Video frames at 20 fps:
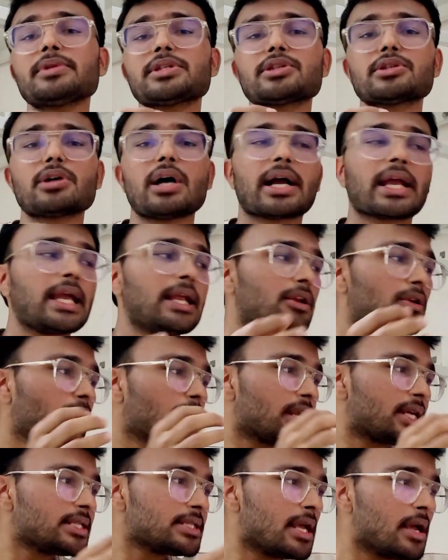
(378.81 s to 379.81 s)
which is again
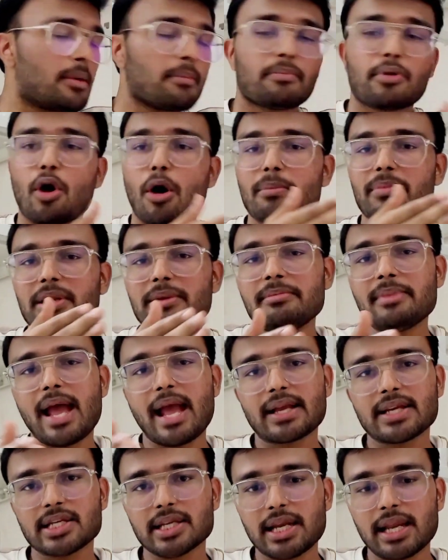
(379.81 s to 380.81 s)
known as problem,
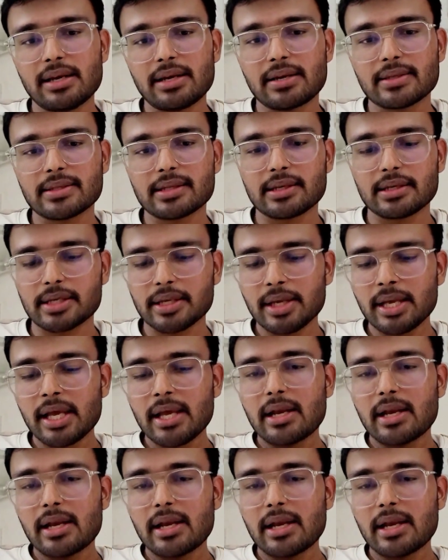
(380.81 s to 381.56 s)
action, and result.